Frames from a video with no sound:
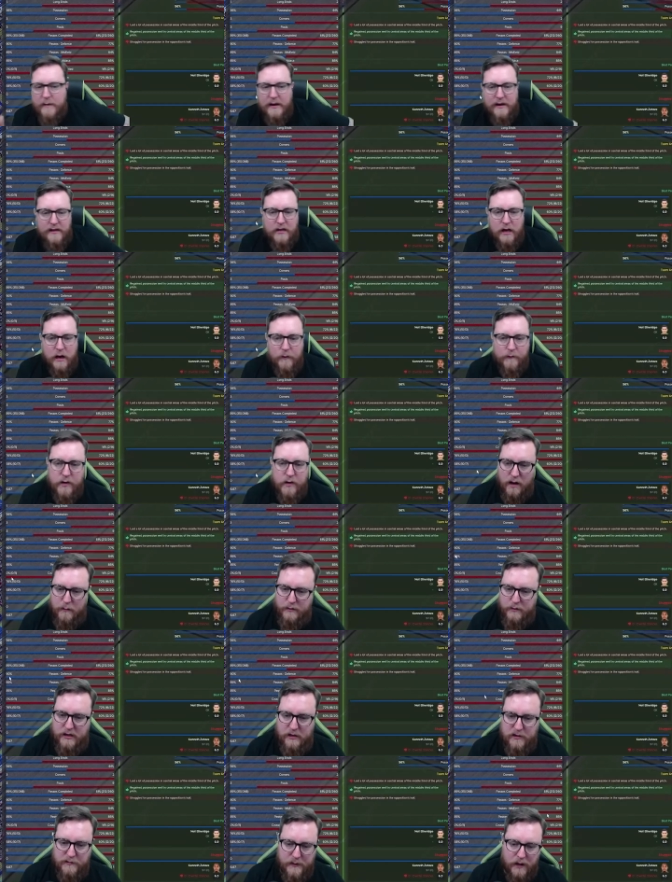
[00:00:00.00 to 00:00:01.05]
it to half-time, which
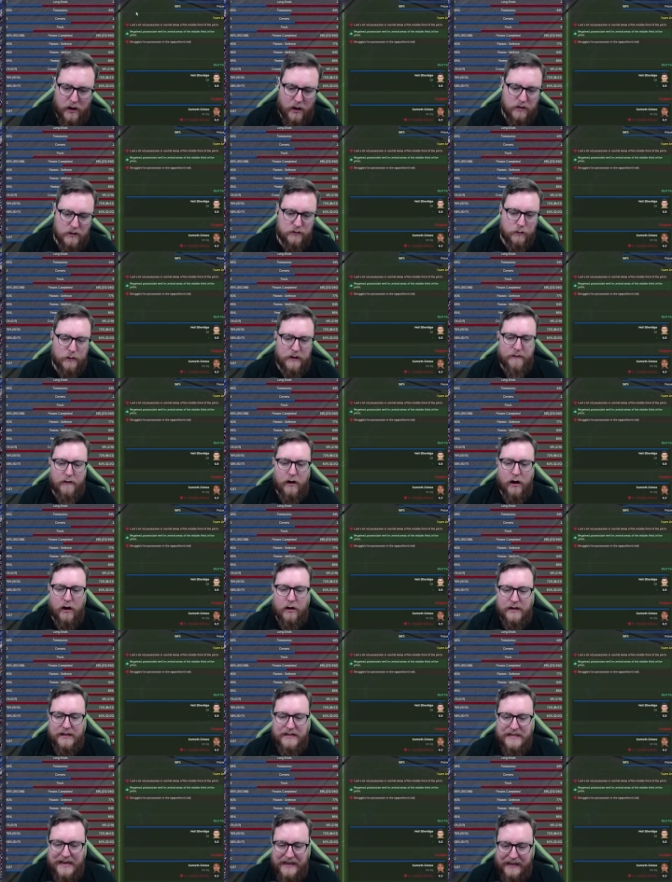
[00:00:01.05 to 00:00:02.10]
tells me Arsenal either aren't
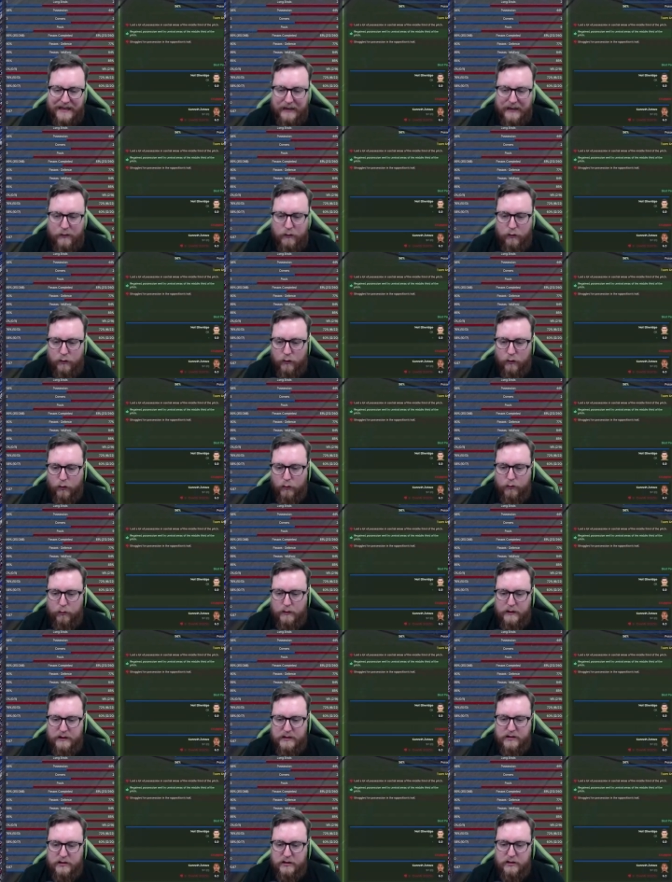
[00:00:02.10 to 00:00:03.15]
attacking or
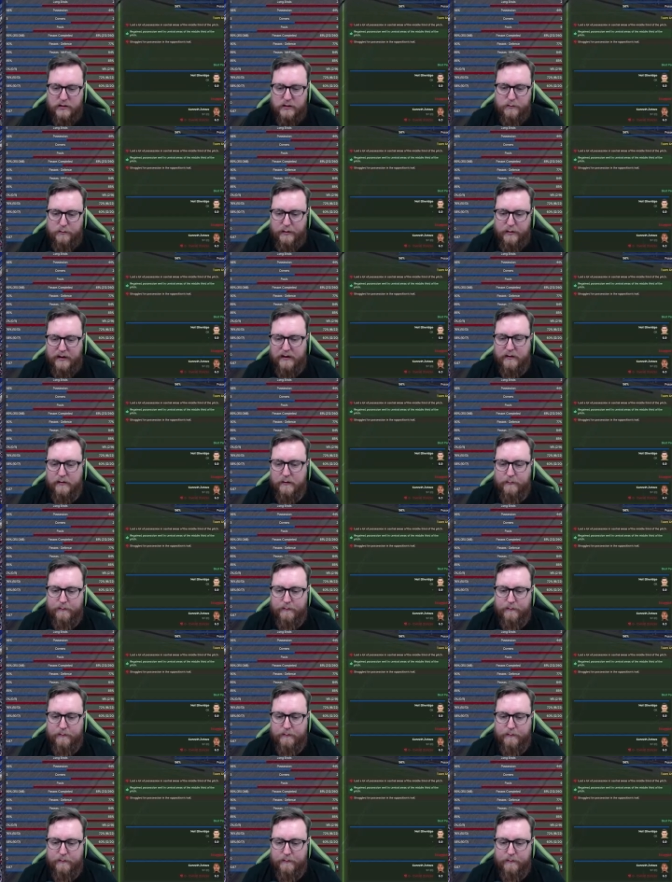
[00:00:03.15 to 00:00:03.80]
it's just been